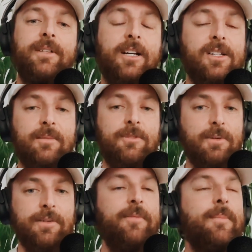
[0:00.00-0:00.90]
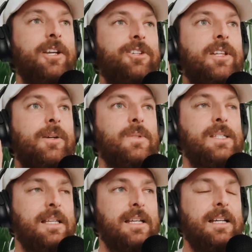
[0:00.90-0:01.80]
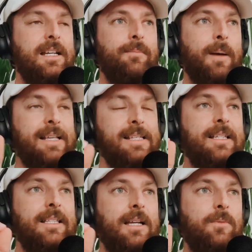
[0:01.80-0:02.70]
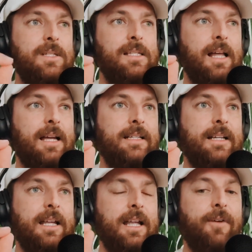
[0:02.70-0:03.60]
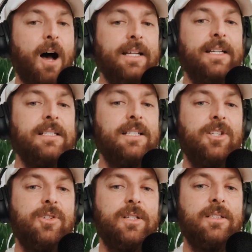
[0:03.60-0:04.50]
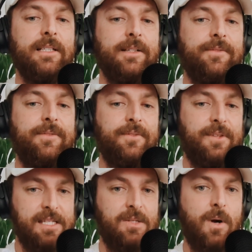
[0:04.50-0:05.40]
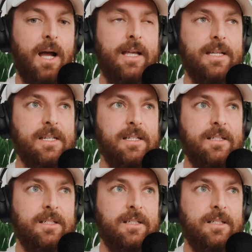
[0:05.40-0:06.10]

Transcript: I got some new information that was basically, it was like, if I continue to live this way,